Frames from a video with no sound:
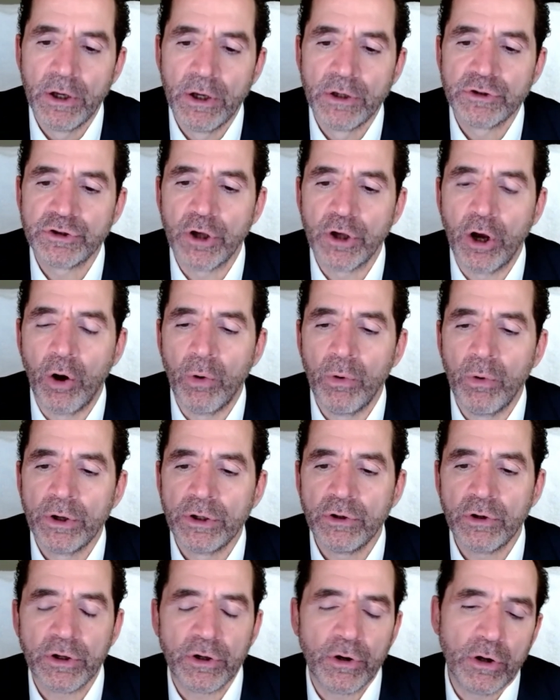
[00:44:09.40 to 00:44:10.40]
So
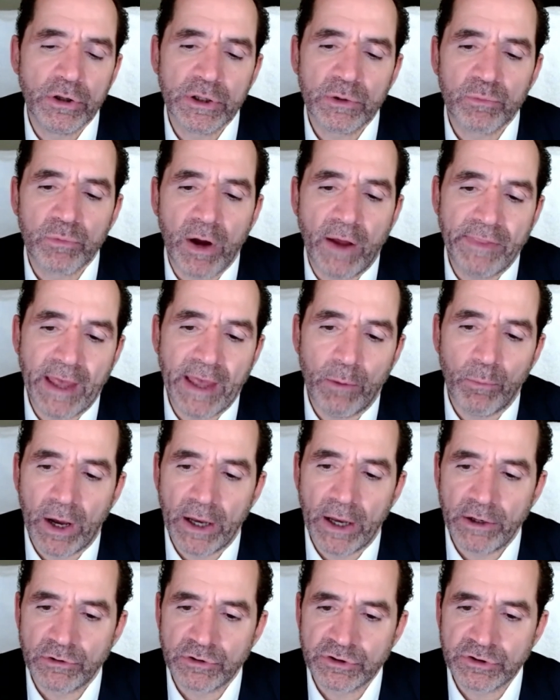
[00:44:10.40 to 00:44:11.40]
you can only run that
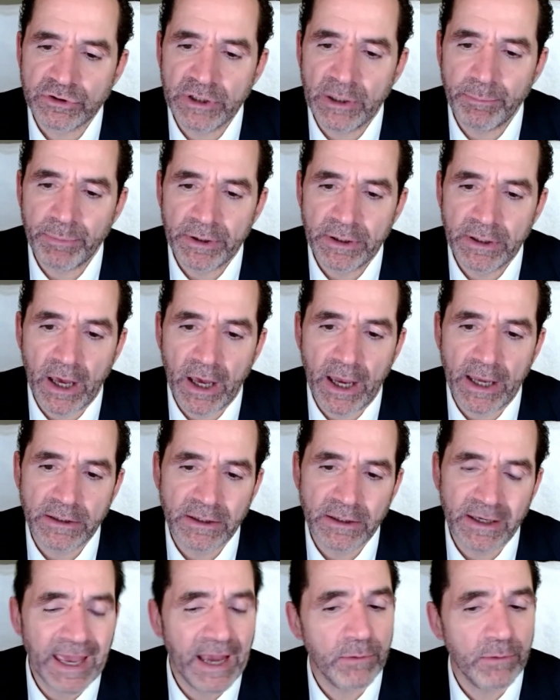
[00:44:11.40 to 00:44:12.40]
while you're asleep at night.
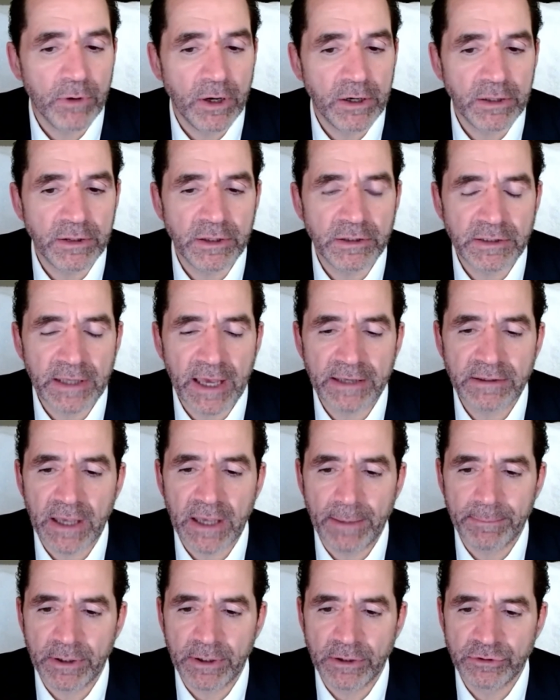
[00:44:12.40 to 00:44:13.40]
You can't run it in the
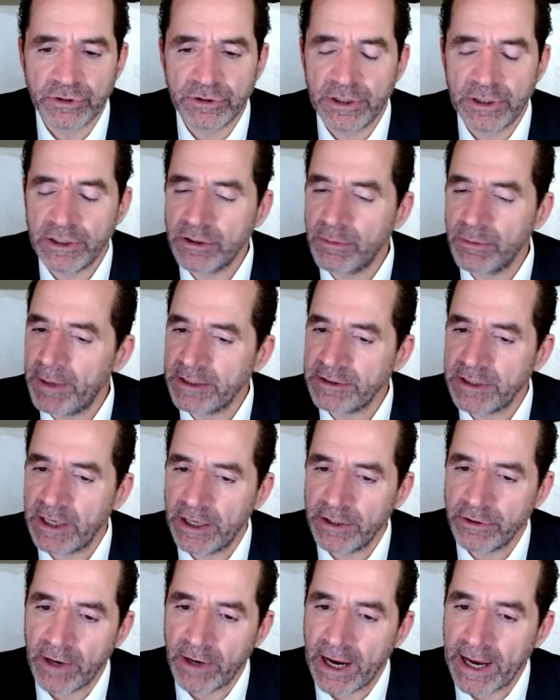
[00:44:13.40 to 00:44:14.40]
daytime because you need to
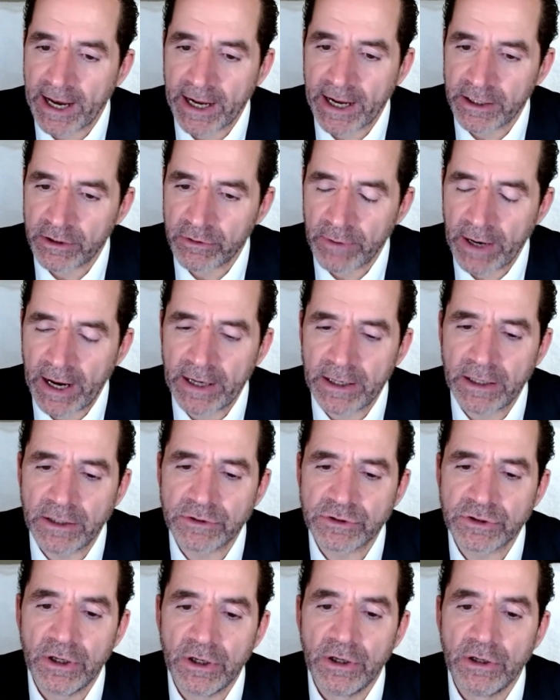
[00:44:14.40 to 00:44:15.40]
maintain your ionic
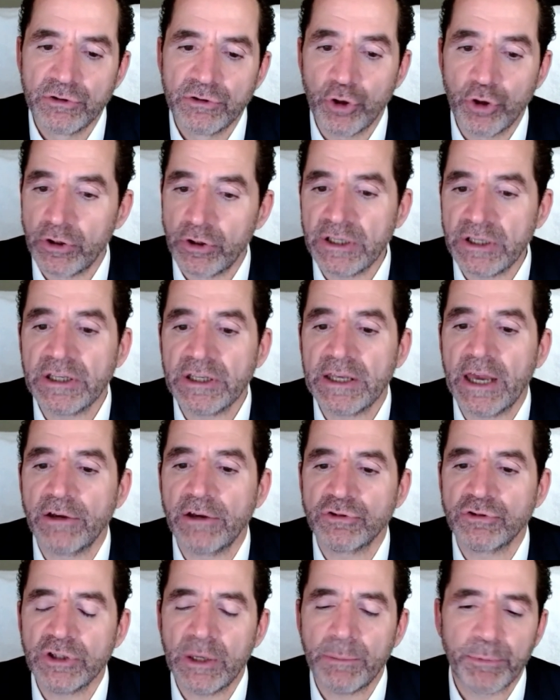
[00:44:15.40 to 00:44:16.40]
gradients. So you need to get your
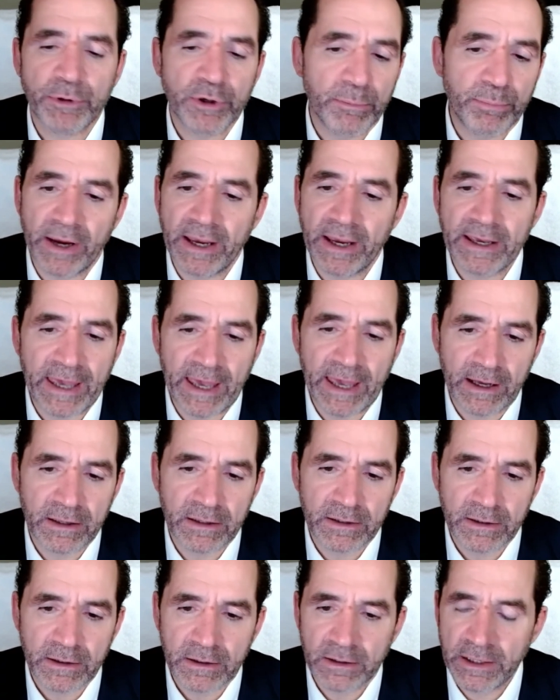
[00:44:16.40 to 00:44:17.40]
sleep or your brain can't
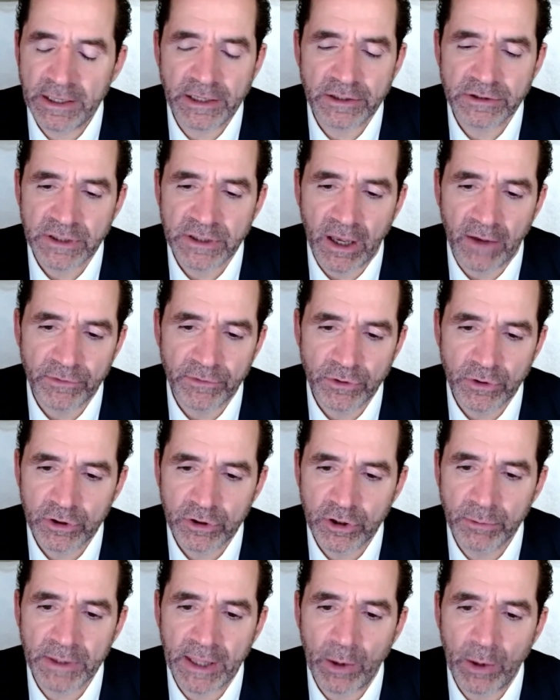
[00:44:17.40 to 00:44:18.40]
clean itself and you
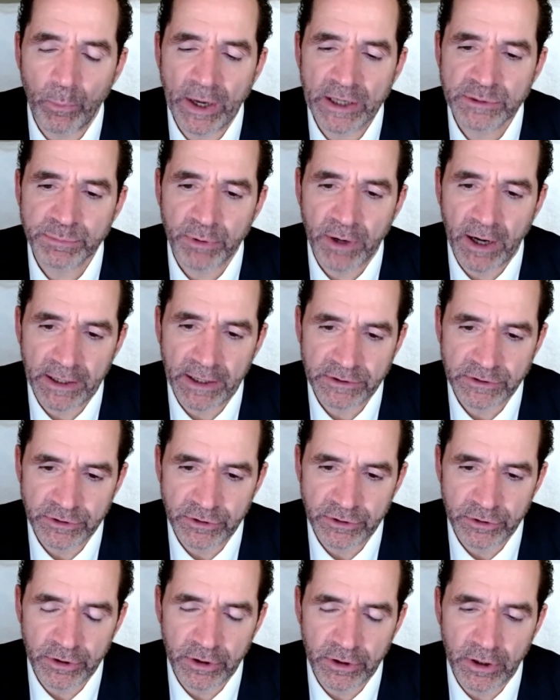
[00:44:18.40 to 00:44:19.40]
accumulate waste products in
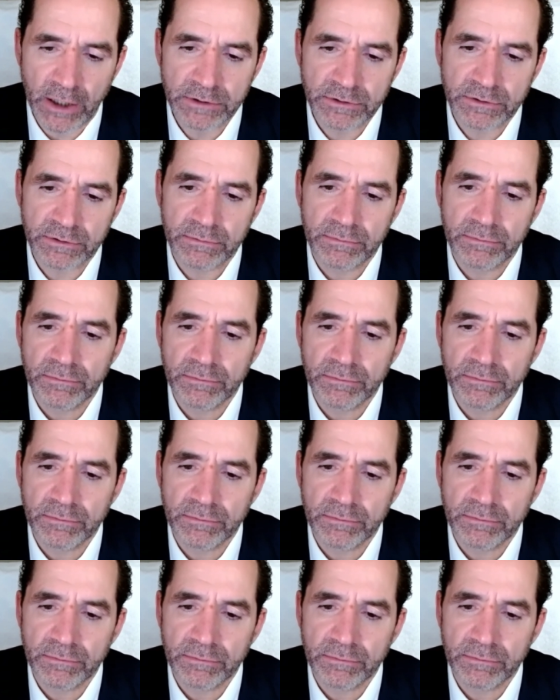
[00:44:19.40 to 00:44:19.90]
your neurons.